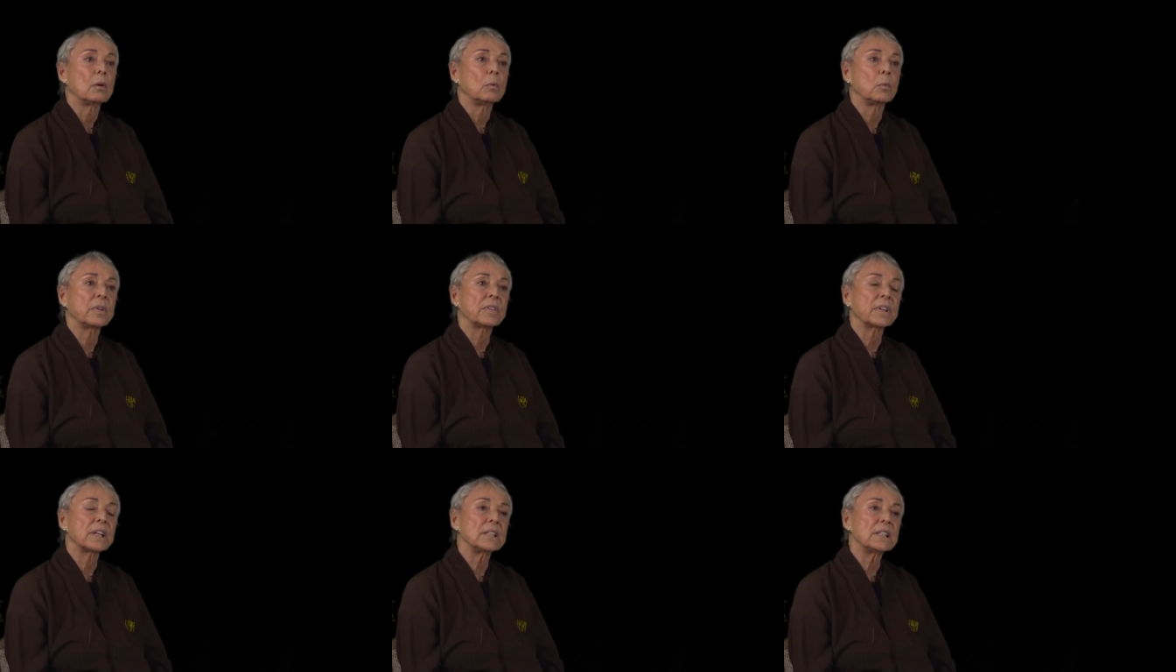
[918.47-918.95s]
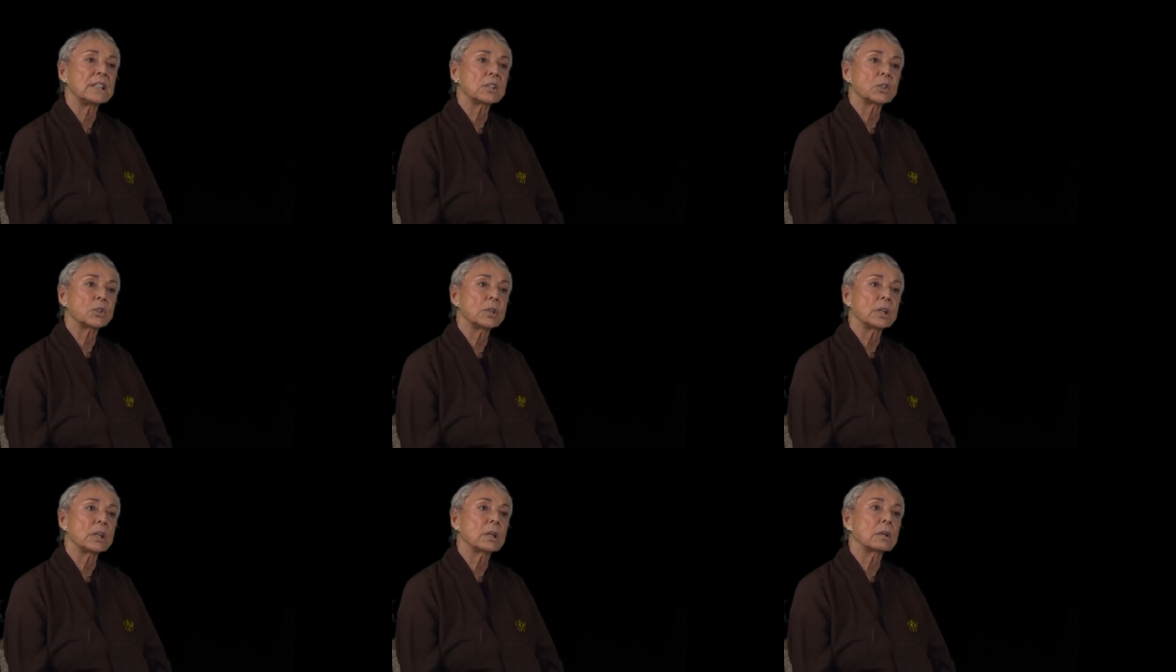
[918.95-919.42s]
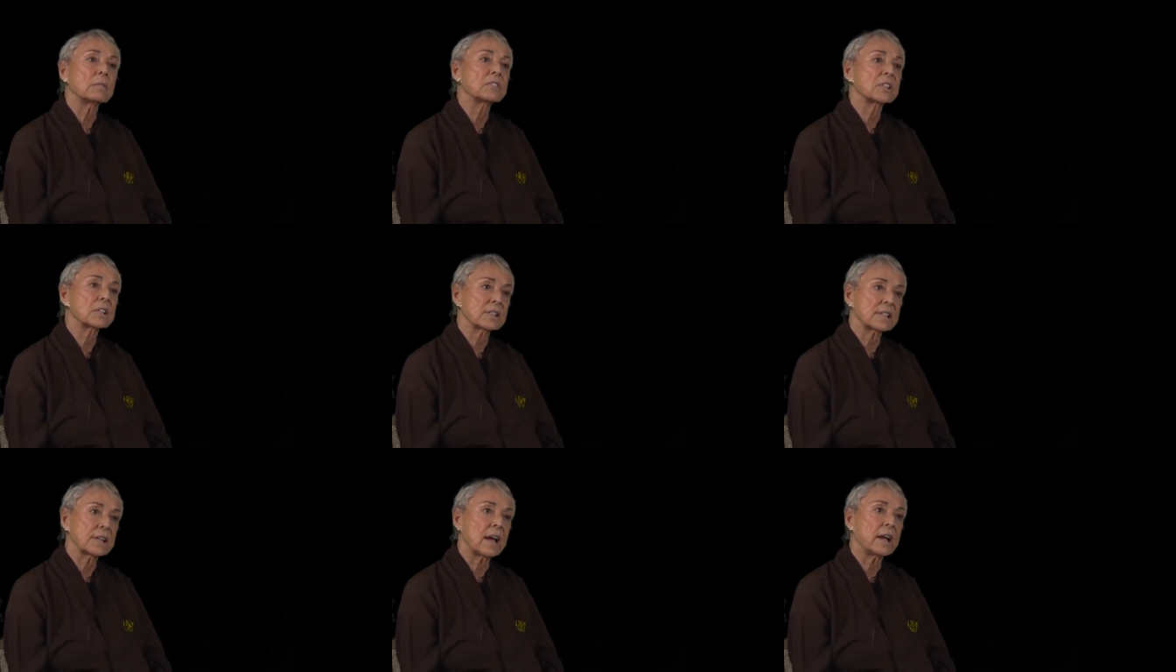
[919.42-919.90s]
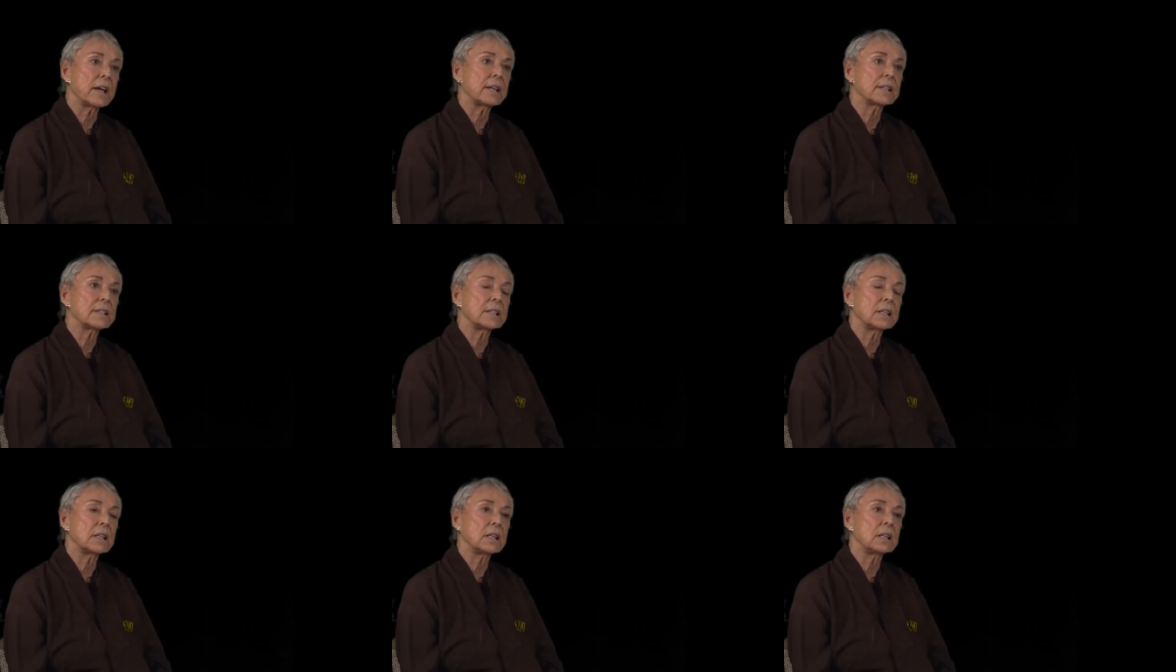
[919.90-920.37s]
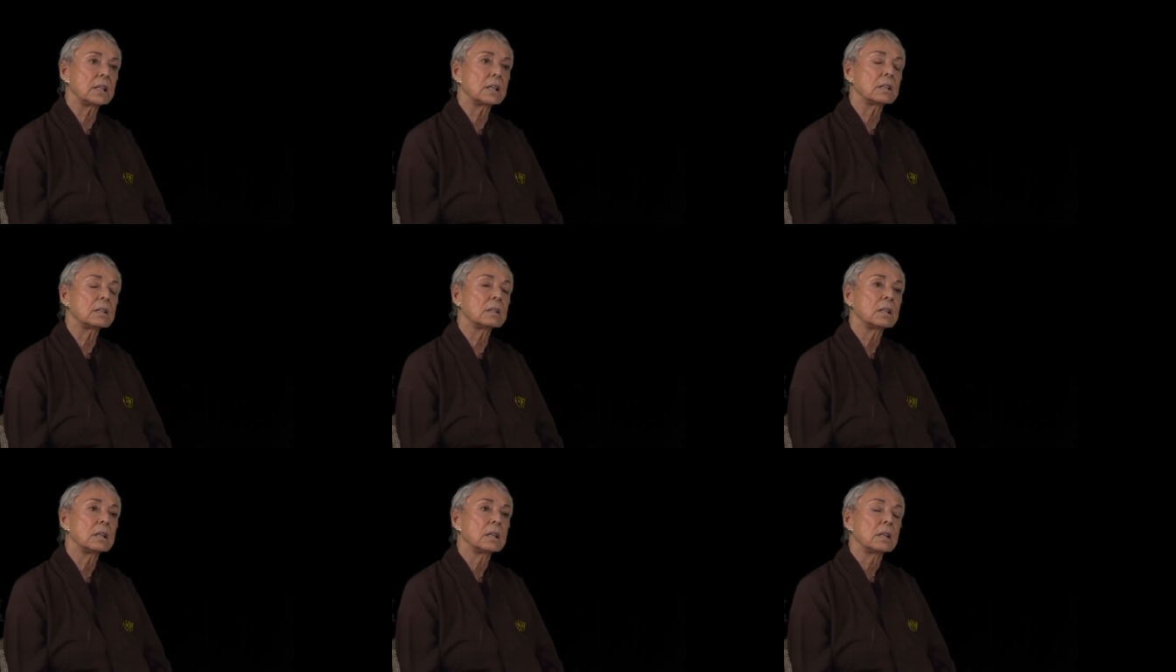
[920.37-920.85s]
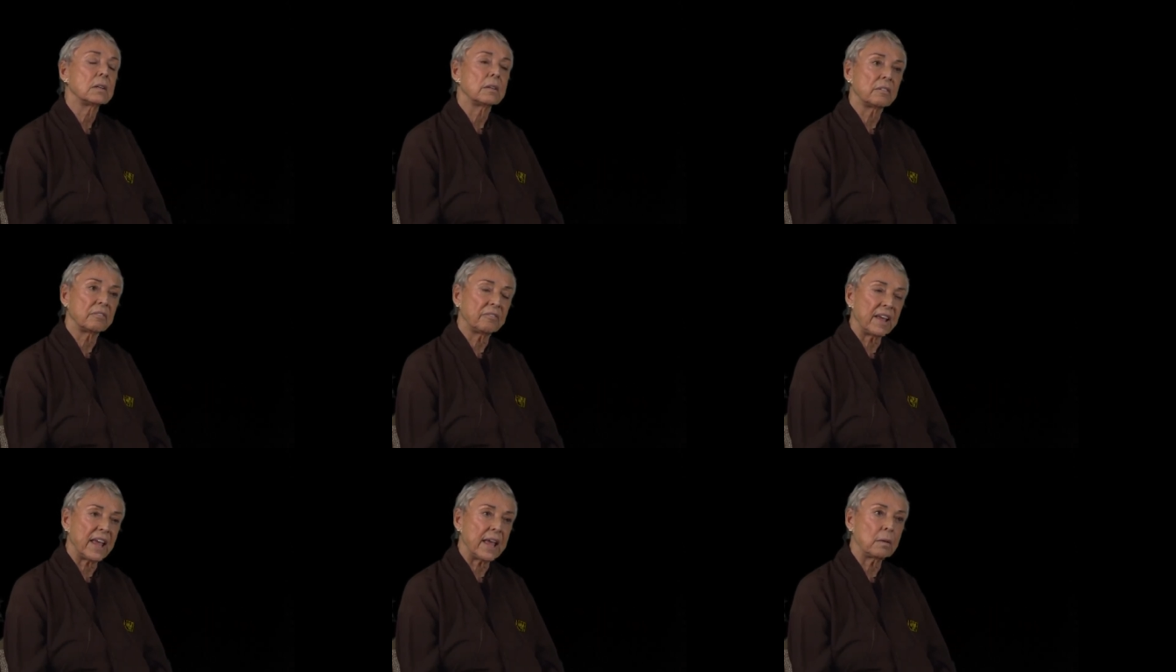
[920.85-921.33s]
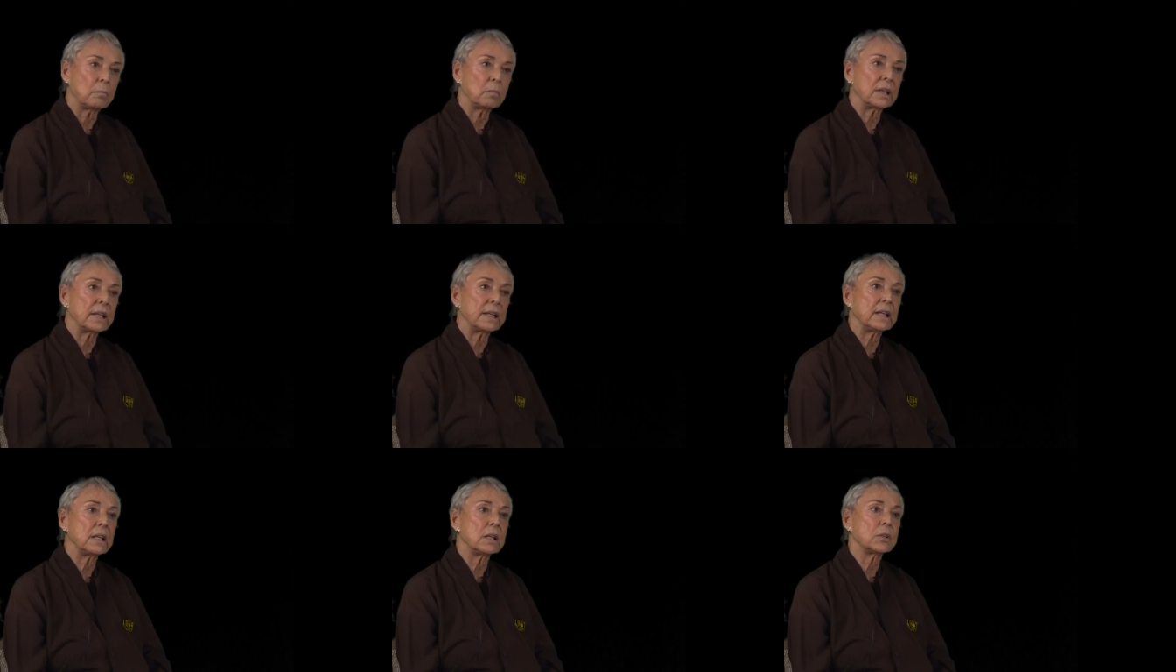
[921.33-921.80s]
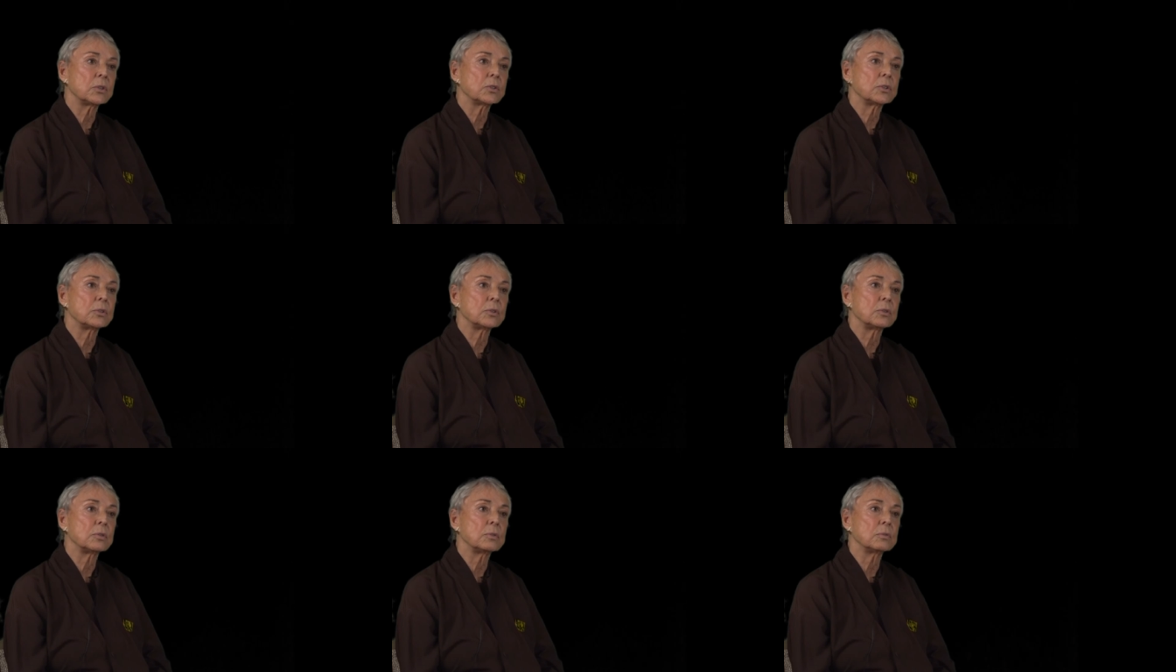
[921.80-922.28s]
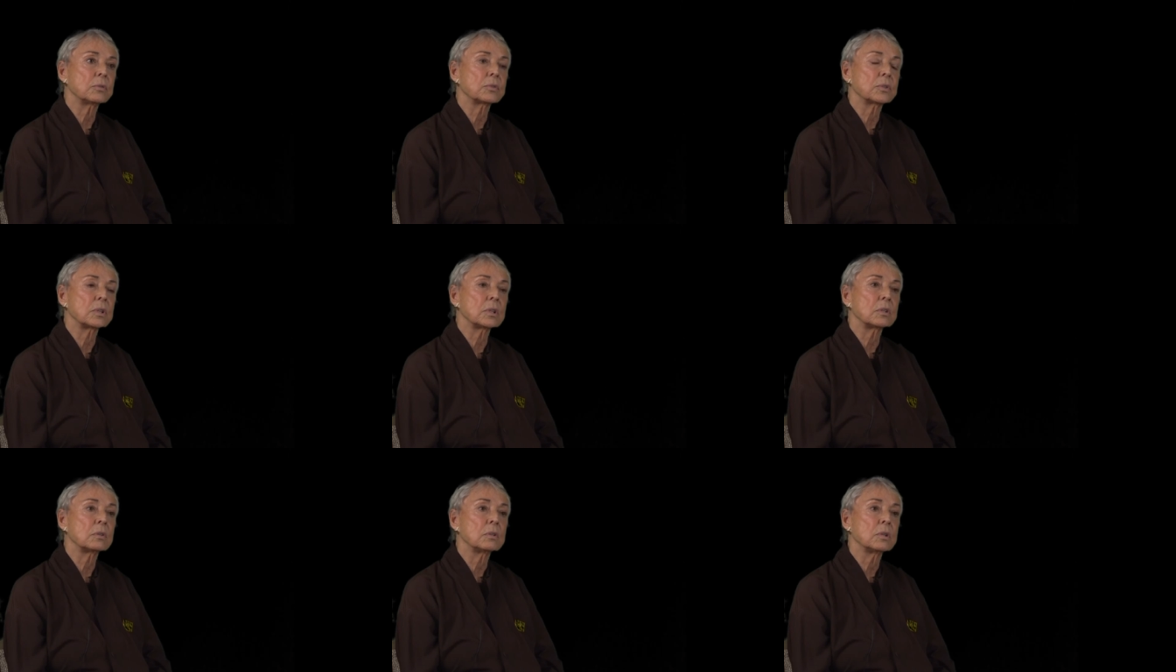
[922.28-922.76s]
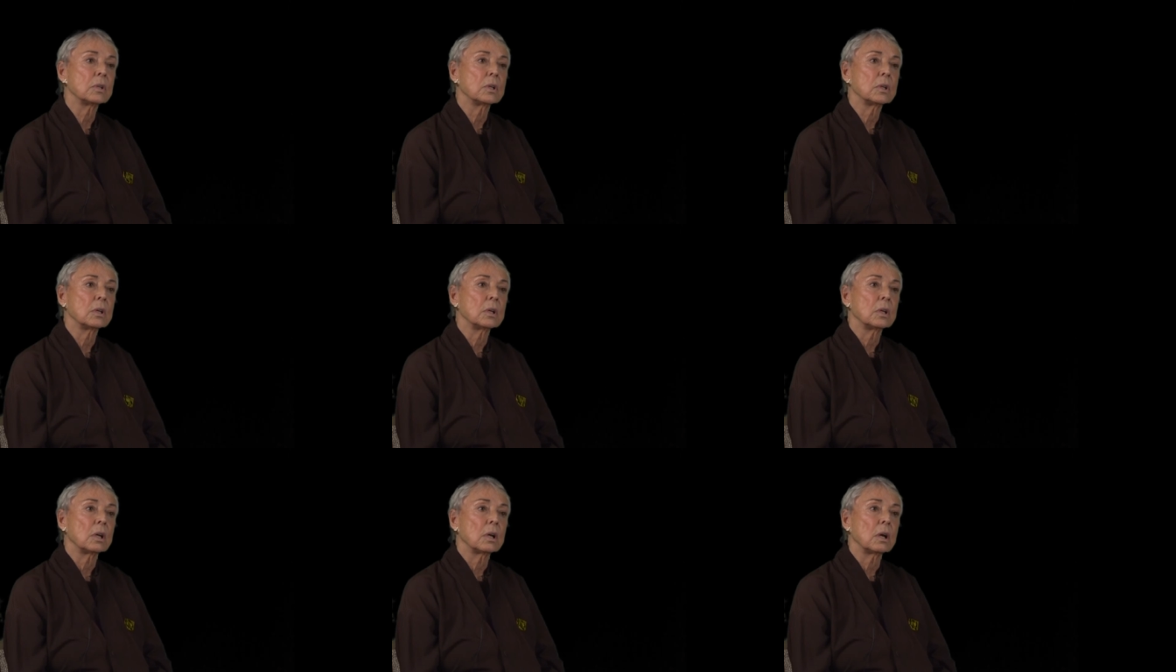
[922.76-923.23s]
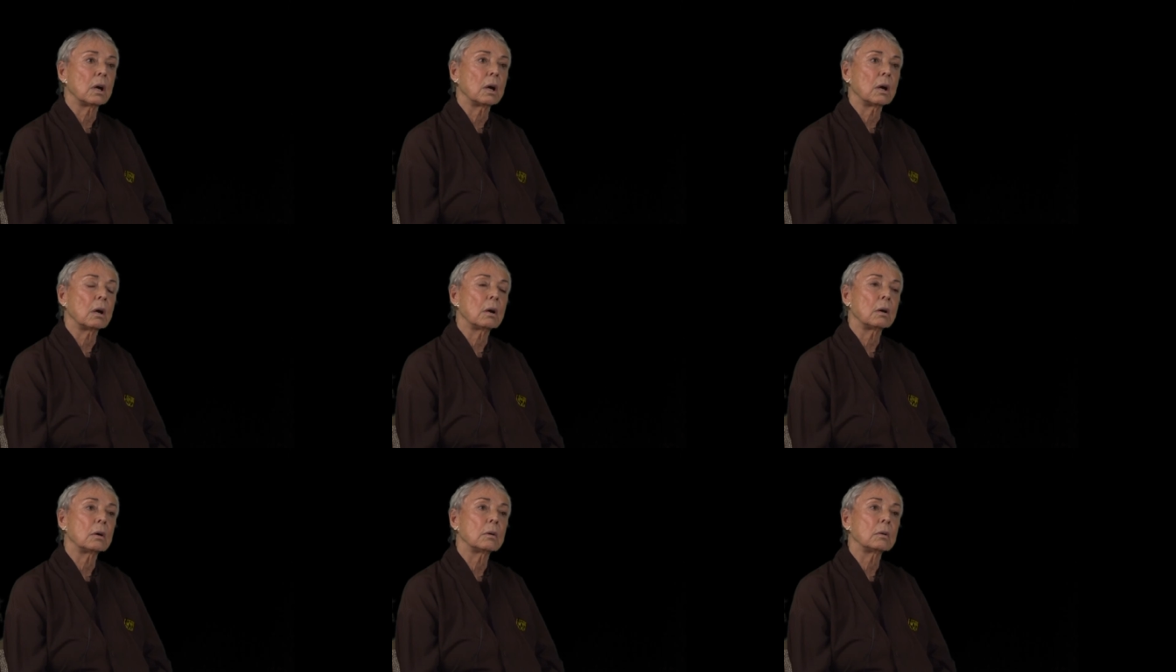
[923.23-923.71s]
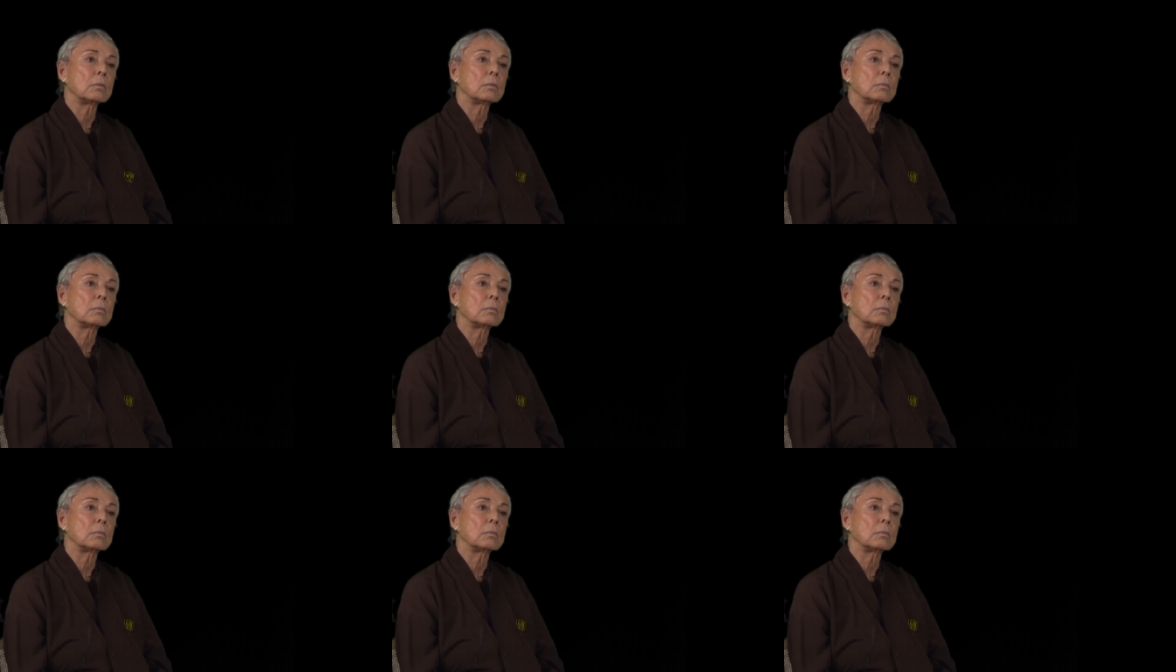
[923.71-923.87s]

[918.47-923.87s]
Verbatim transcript: with conditioning of society and the family issues and uh,